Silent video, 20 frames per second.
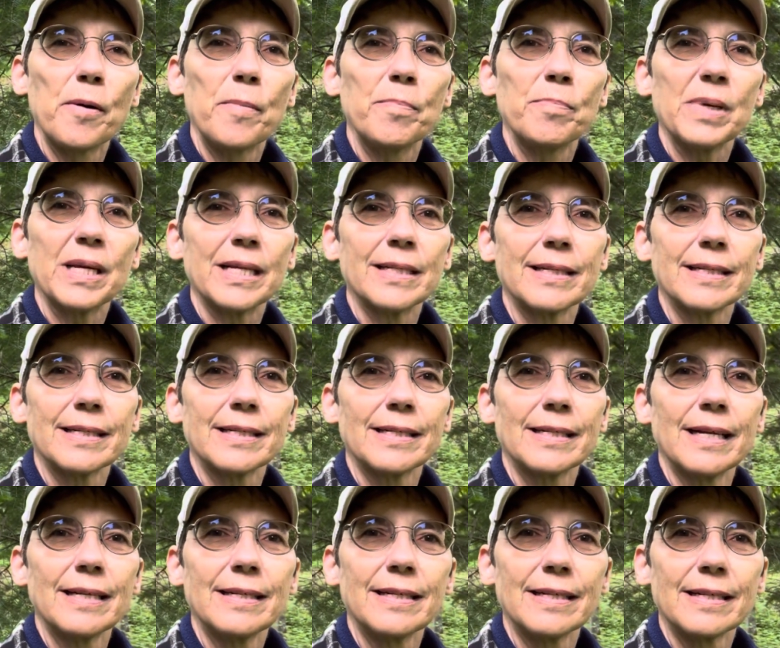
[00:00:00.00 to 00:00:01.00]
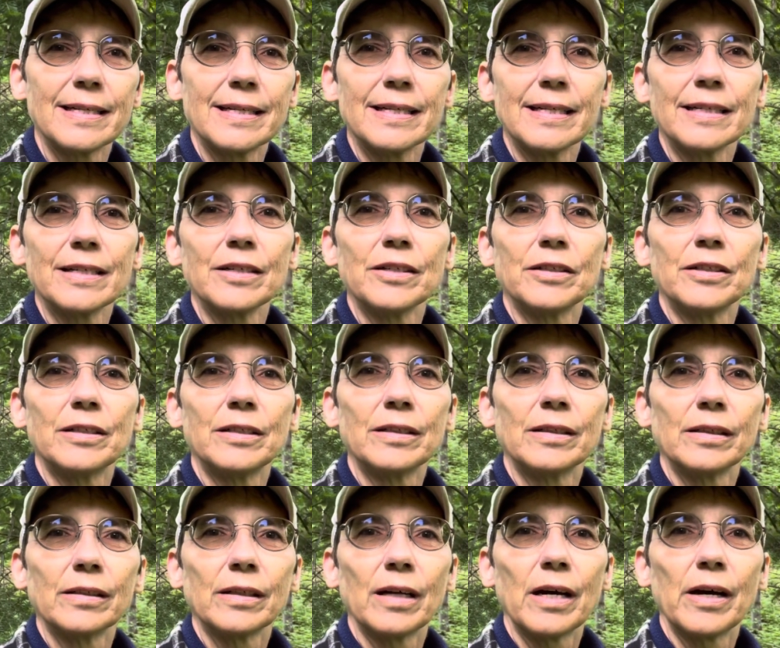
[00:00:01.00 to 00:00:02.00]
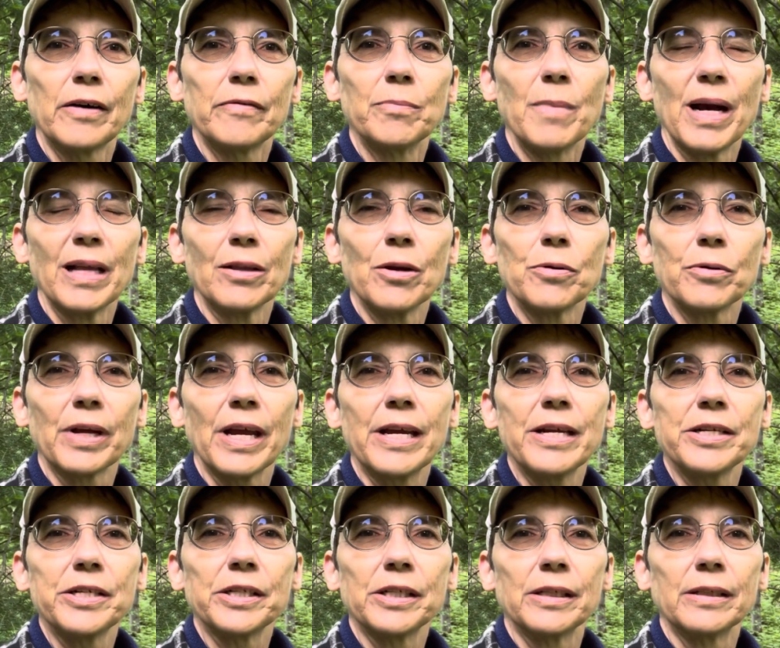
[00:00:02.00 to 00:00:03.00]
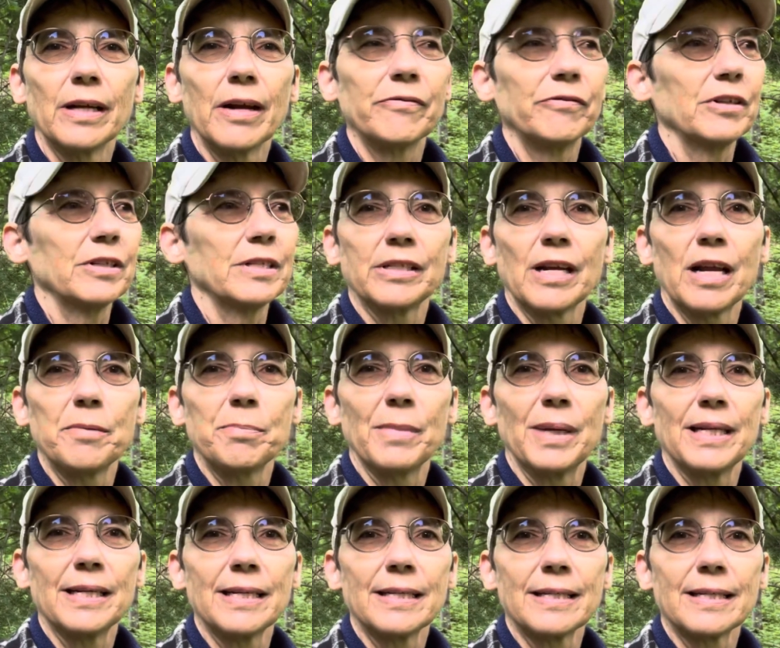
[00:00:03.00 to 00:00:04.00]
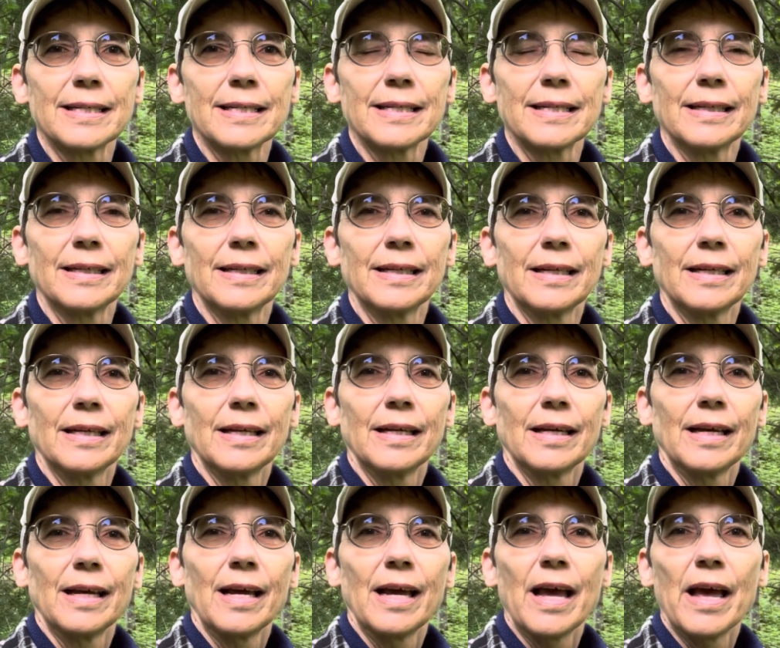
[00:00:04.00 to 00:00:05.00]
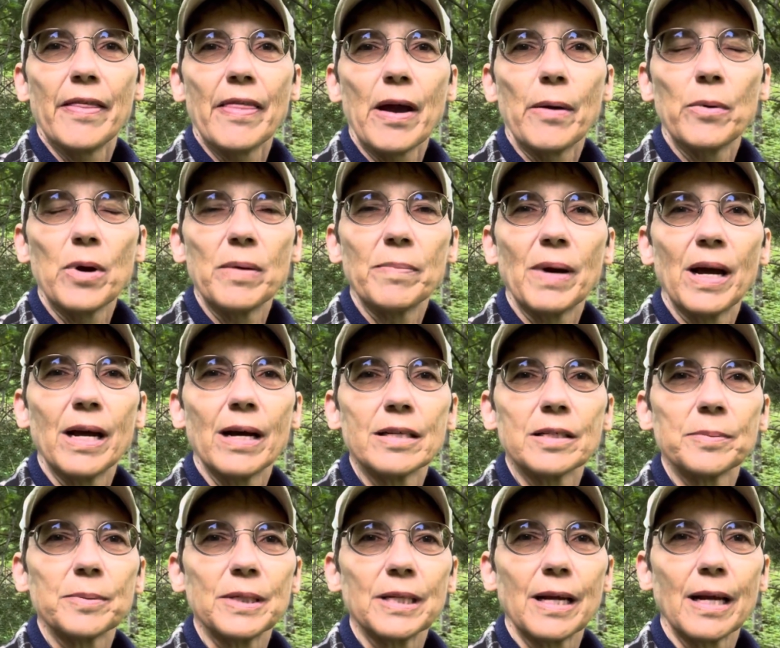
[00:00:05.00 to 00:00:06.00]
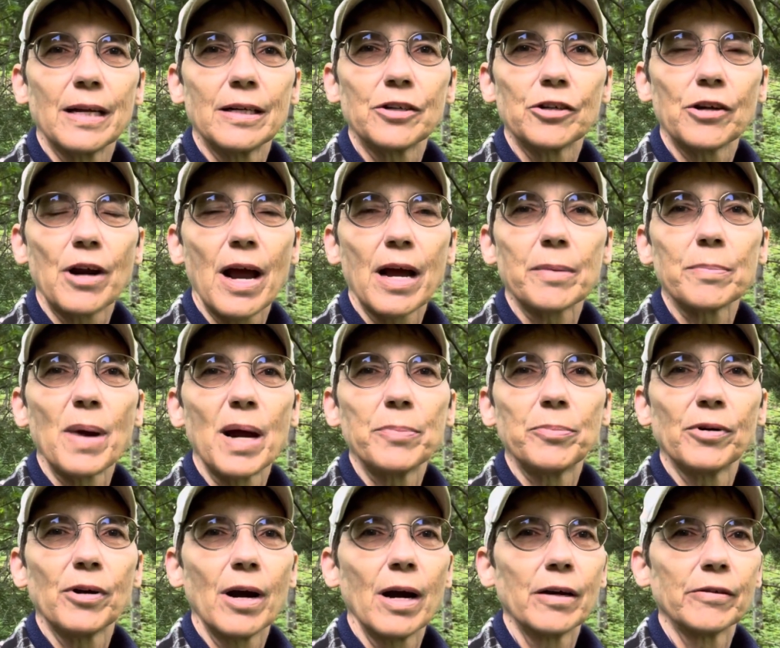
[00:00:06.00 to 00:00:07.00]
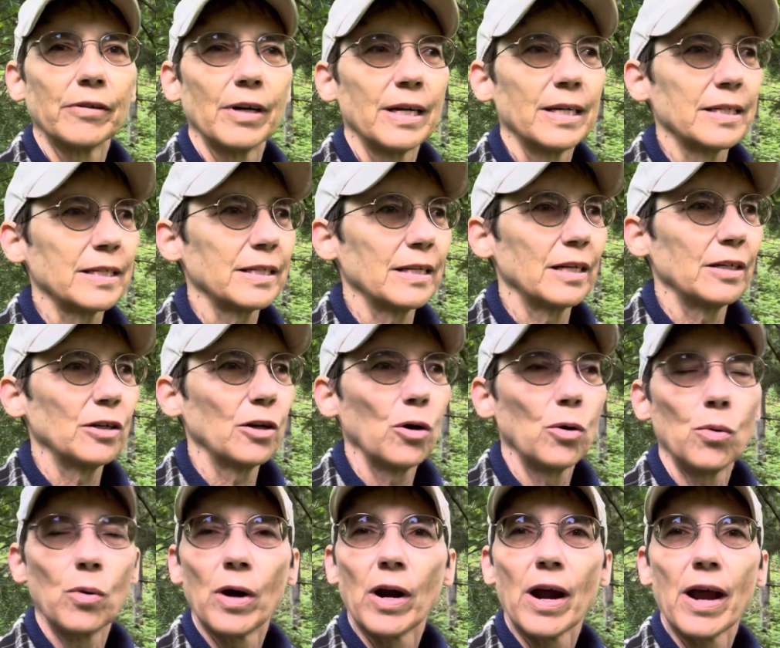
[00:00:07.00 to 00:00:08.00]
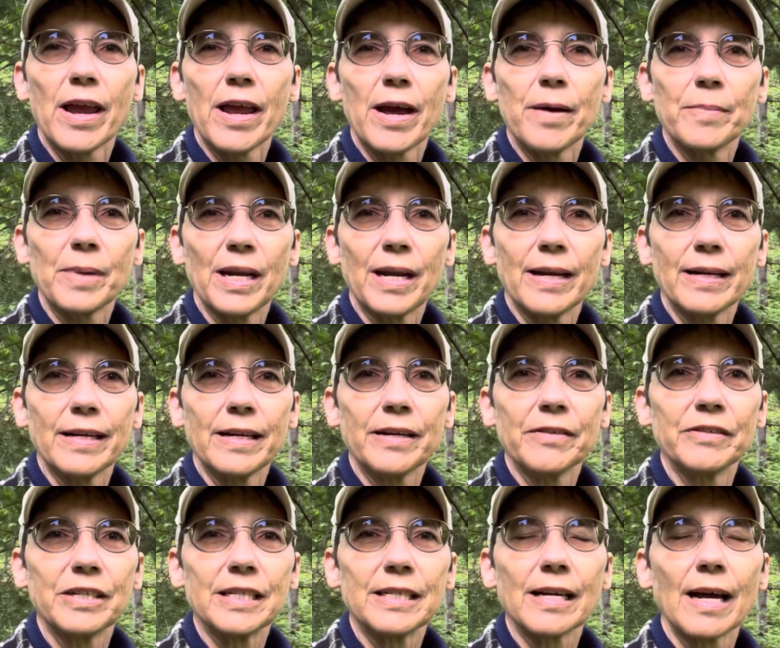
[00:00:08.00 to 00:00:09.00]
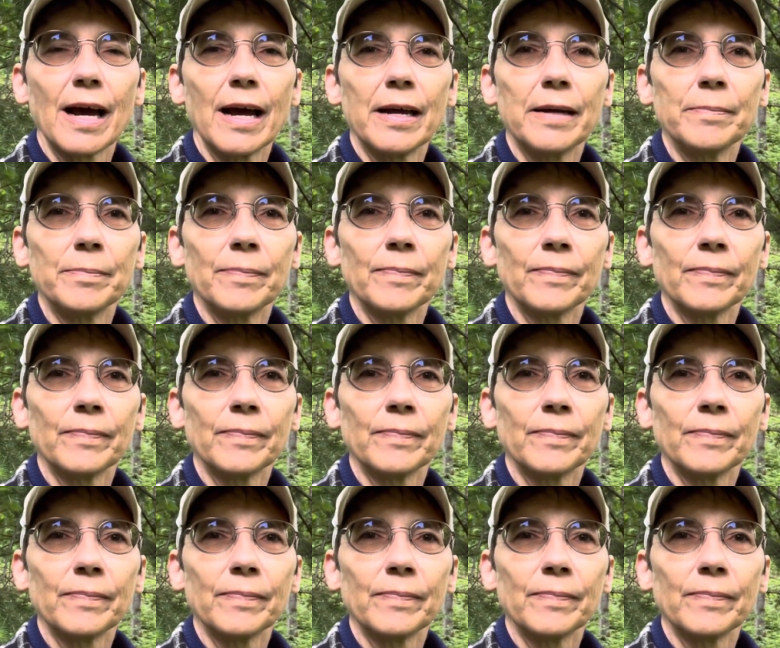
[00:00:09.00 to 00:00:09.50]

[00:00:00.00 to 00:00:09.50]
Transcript: because it sends a signal of my location every 10 minutes. And that way my husband can track my progress and know where I am at any given time.